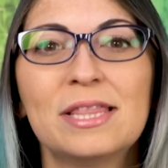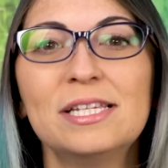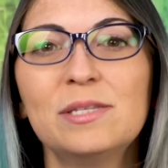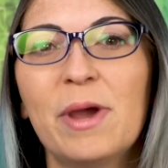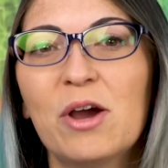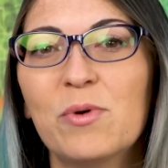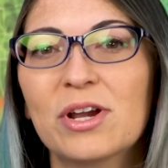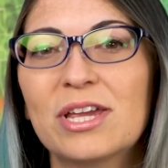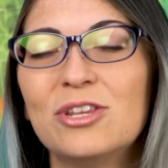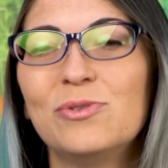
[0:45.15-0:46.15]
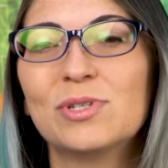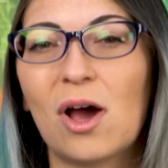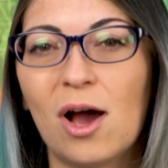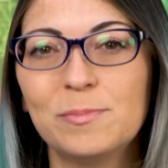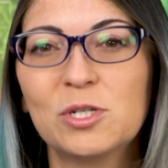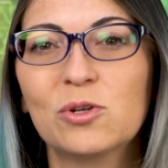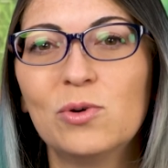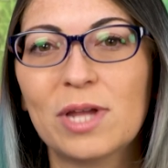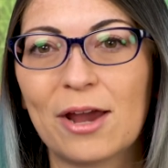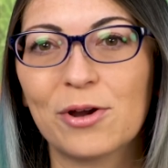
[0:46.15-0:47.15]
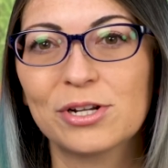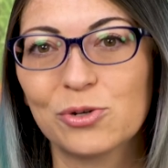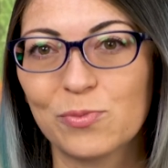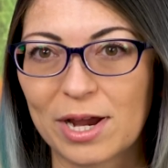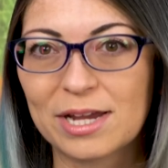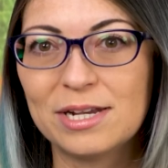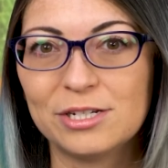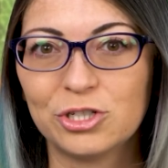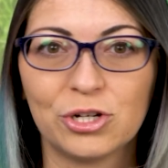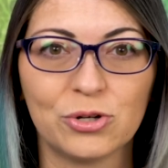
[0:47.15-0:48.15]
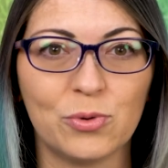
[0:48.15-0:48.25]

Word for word: This malware can use optical character recognition,